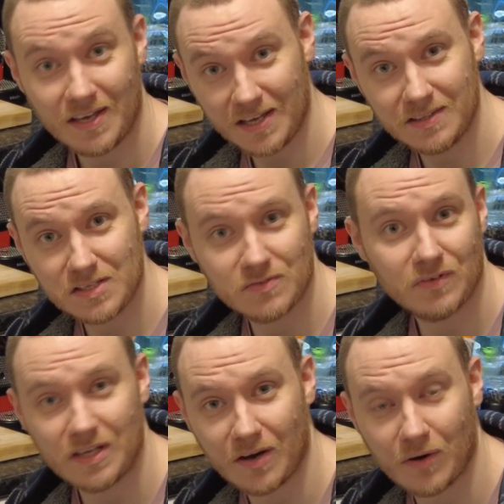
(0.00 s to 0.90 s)
In this
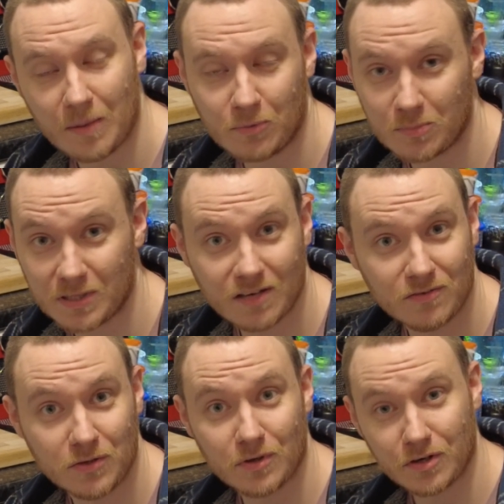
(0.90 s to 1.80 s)
video I'm going to be
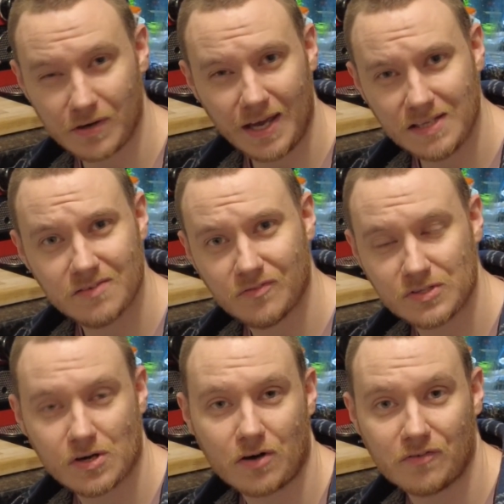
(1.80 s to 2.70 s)
giving you a creative
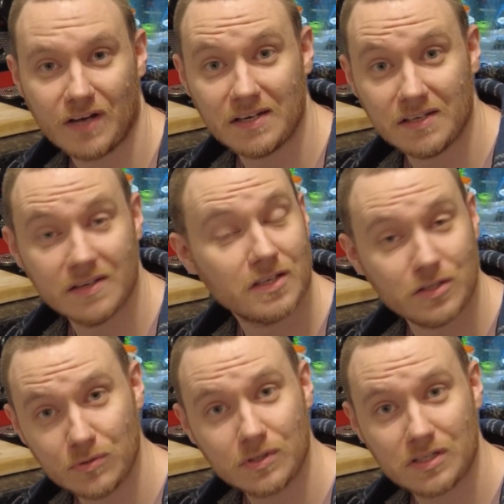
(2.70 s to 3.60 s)
photography idea that
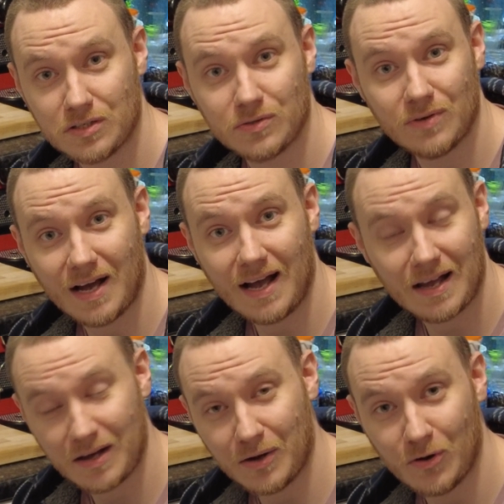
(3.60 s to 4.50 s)
you can do
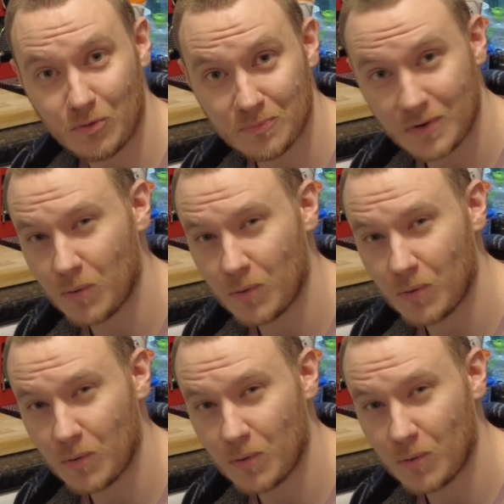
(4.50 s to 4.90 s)
at home,